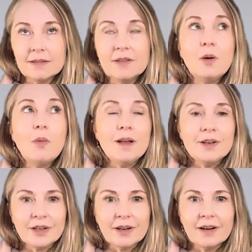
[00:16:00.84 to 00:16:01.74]
no
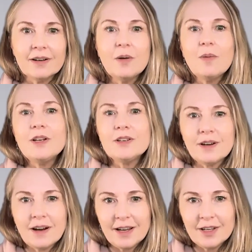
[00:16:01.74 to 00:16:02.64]

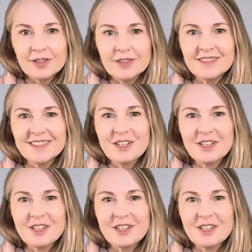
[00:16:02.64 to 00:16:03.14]
wonder I couldn't